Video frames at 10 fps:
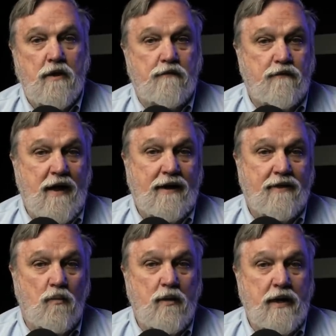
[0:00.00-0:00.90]
The fact
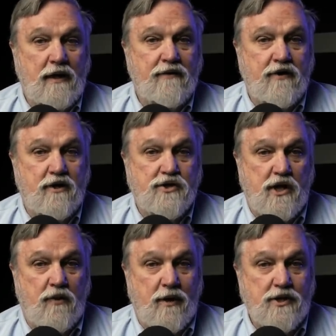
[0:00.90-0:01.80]
that we live in a
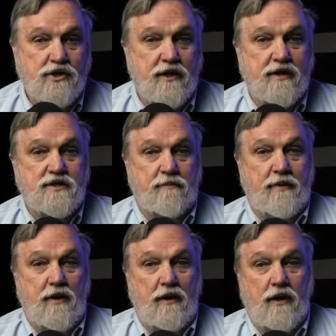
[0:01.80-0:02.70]
generation that has
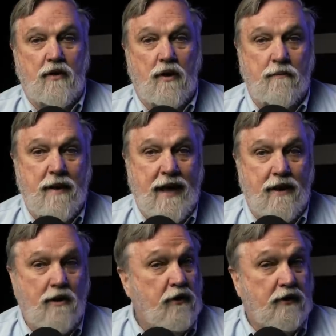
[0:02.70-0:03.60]
apparently gone
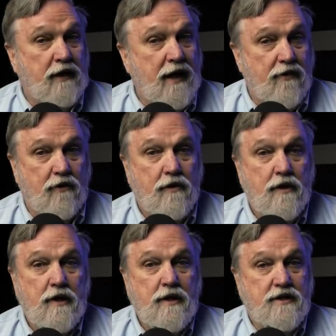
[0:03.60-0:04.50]
mad altogether
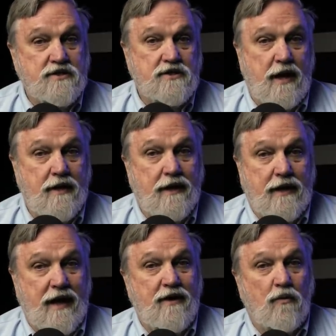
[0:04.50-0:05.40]
does not
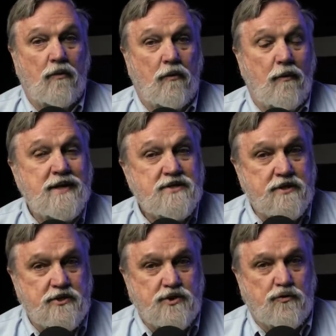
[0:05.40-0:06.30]
negate or erase
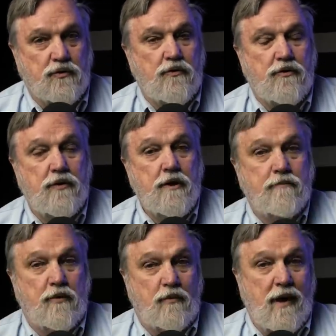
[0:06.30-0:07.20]
this truth,
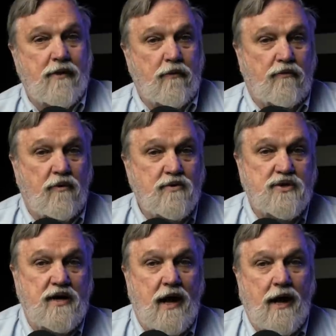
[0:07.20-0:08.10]
but rather throws
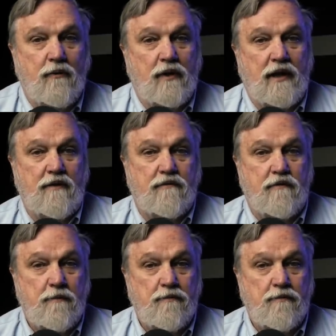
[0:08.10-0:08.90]
it in high relief.